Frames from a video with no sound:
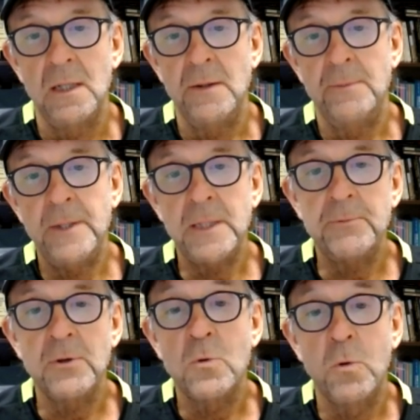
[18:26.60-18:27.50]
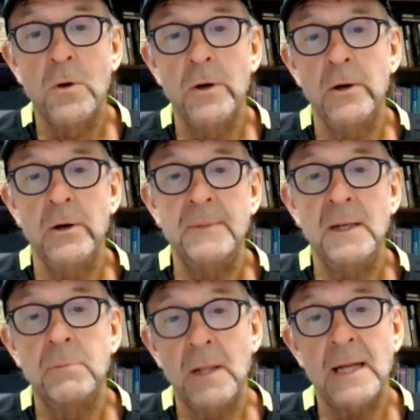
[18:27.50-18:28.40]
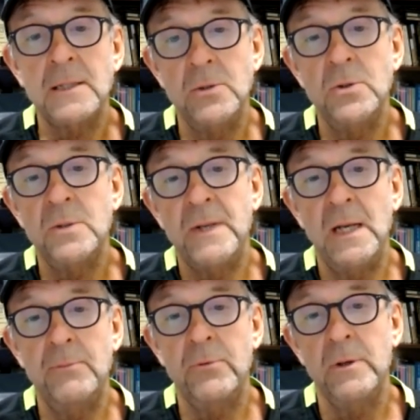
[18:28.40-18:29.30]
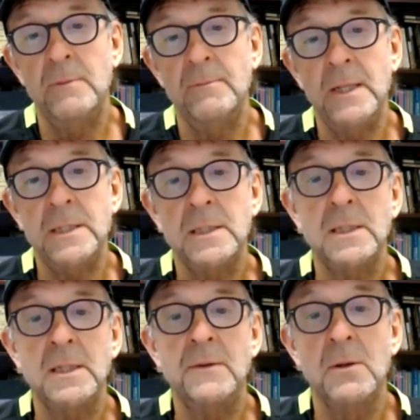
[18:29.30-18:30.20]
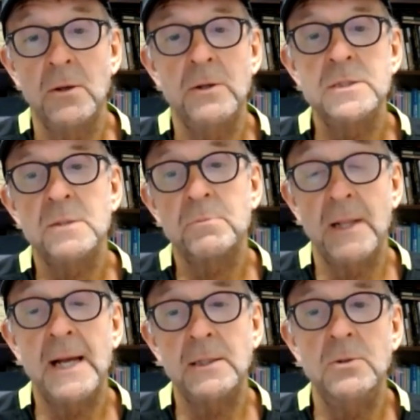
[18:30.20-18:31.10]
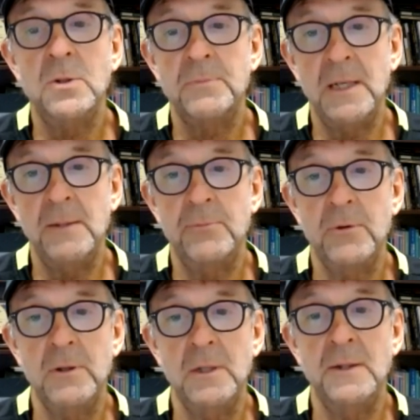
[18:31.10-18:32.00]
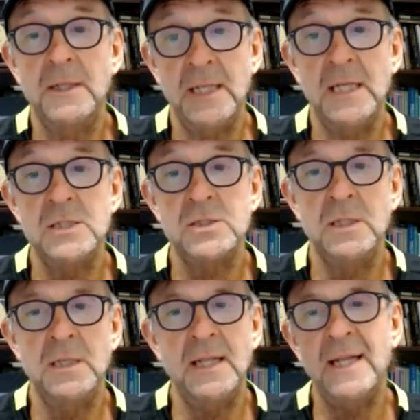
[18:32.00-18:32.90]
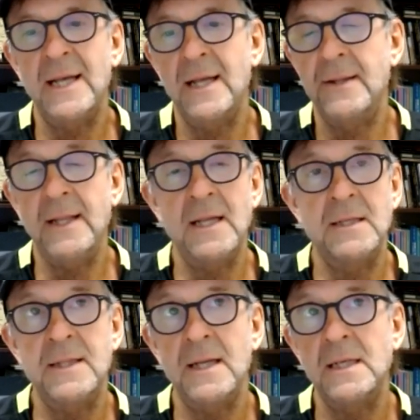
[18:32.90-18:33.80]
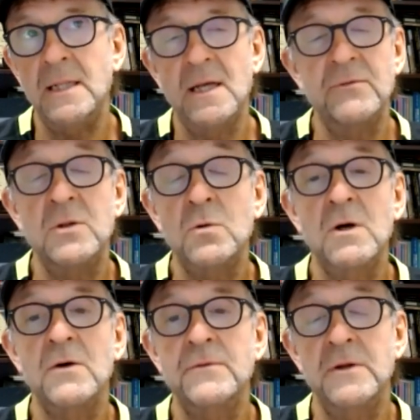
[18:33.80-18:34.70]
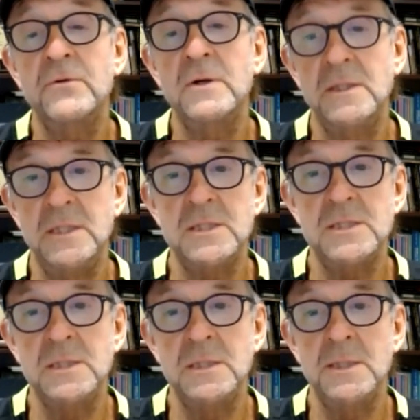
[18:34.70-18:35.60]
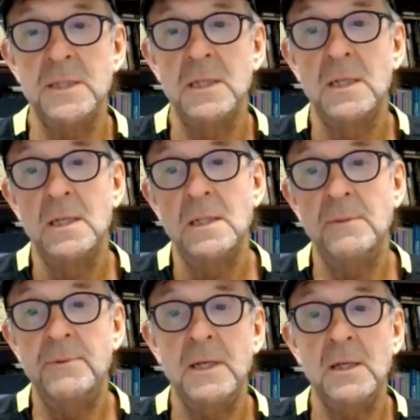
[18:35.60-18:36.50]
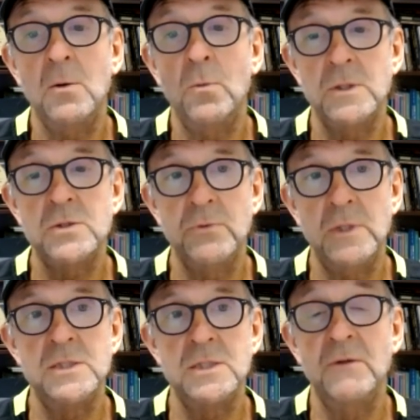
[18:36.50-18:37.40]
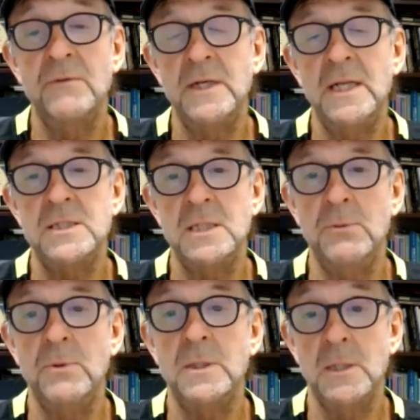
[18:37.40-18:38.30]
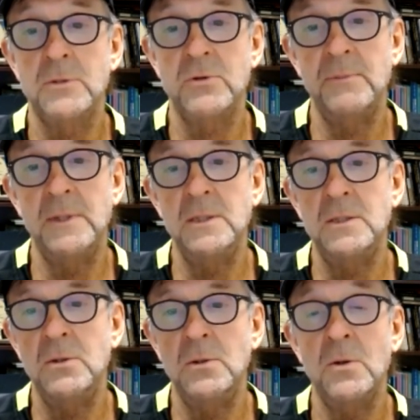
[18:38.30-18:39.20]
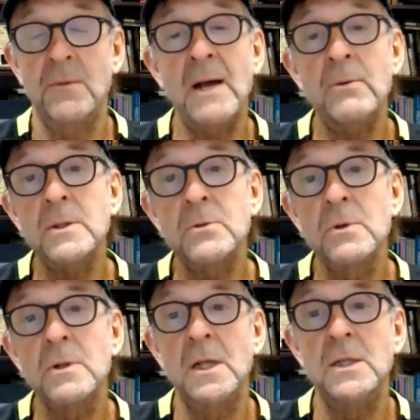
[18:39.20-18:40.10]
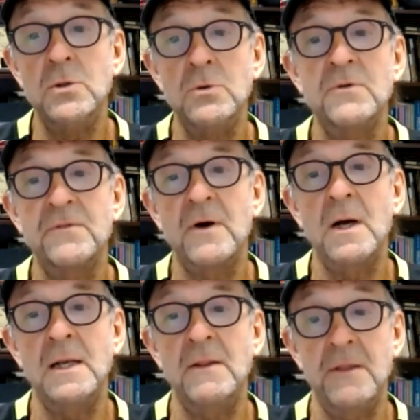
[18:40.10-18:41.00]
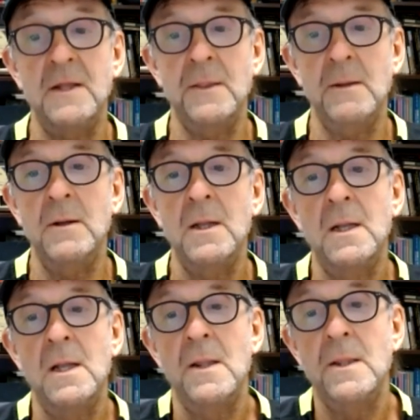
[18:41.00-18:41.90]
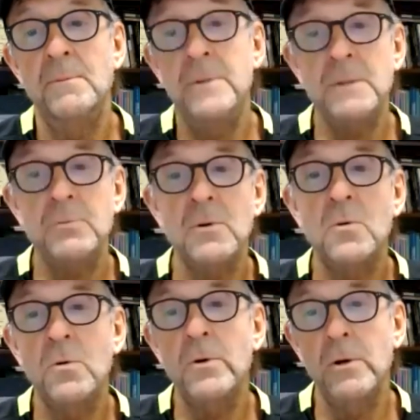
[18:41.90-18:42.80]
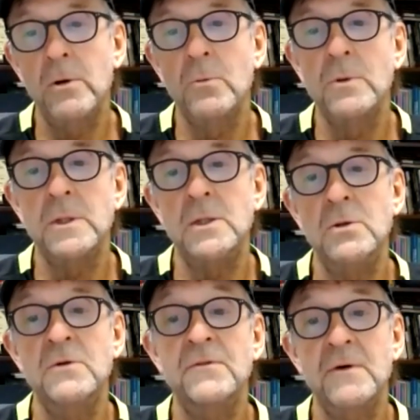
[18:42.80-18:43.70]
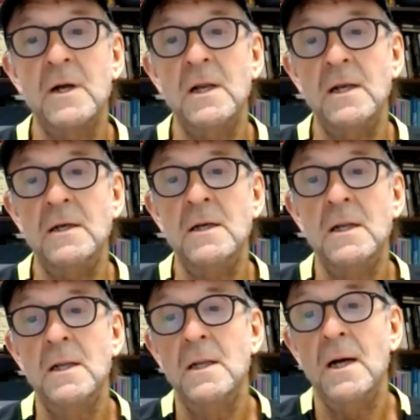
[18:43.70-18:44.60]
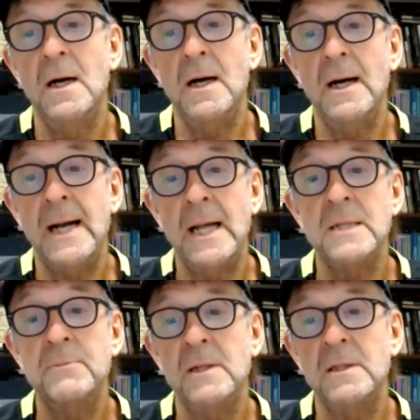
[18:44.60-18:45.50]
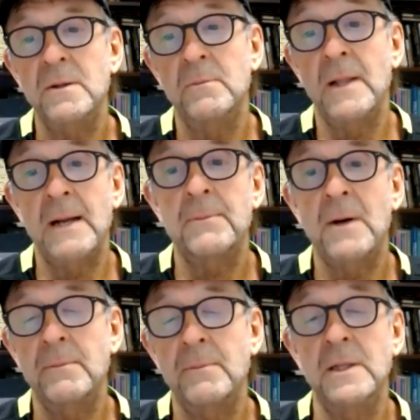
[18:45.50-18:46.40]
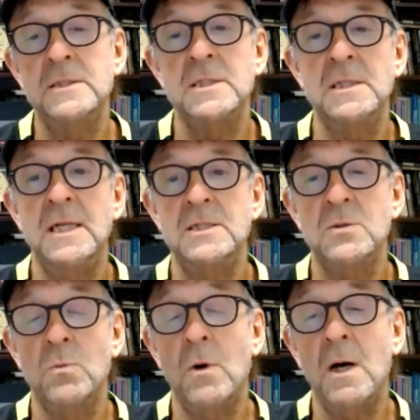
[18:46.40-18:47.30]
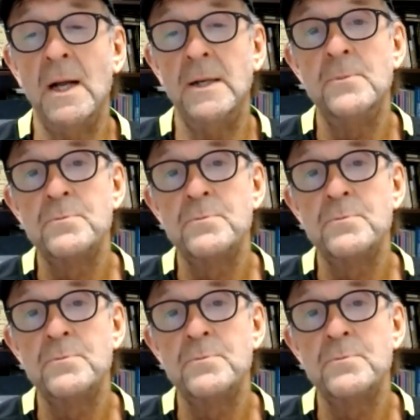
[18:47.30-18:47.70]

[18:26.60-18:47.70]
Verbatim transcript: The Pittsburgh Courier, I mean, a black newspaper, basically the largest black newspaper in the nation, and they had they had 10, 11, 12 different editions depending on which region of the nation it was distributed to. So that was a really a unifying thing. The, the Pittsburgh Courier was a unifying uh, aspect of the Black population nationwide.